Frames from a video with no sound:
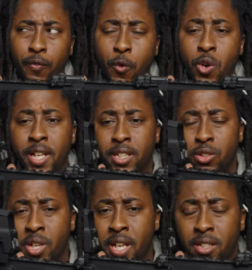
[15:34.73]
4x,
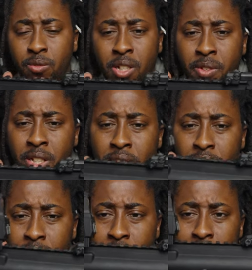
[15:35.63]
3x, whatever it
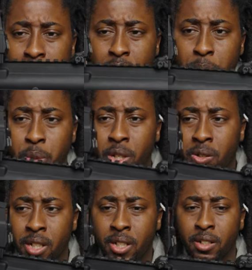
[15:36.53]
is, put
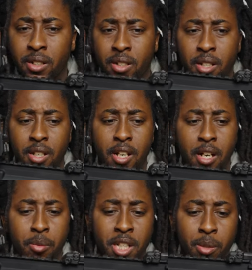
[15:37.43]
on there.
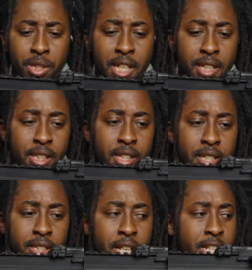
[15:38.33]
I'm then I'm gonna take it to the
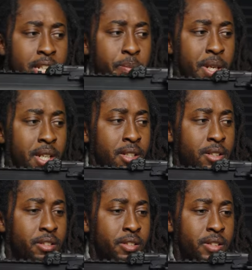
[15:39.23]
next thing to get it painted.
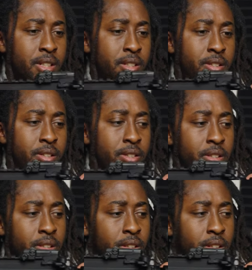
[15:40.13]
You know what I mean?
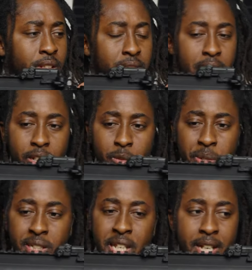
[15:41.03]
This thing gonna
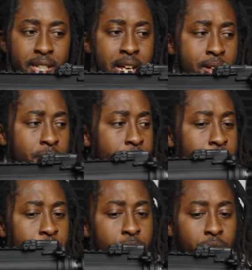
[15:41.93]
be decked out.
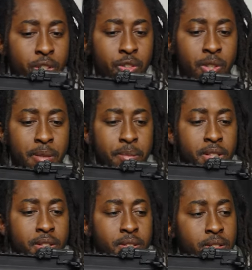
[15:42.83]
You know what I
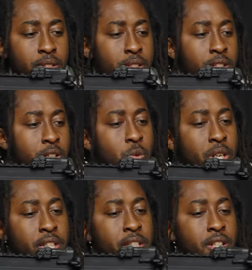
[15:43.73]
mean?
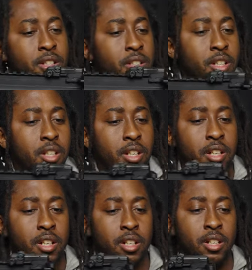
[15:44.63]
Want to get a
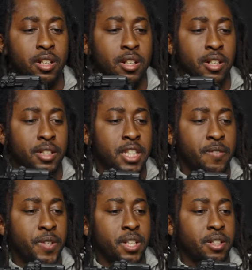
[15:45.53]
a, a
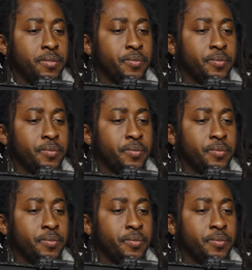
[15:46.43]
it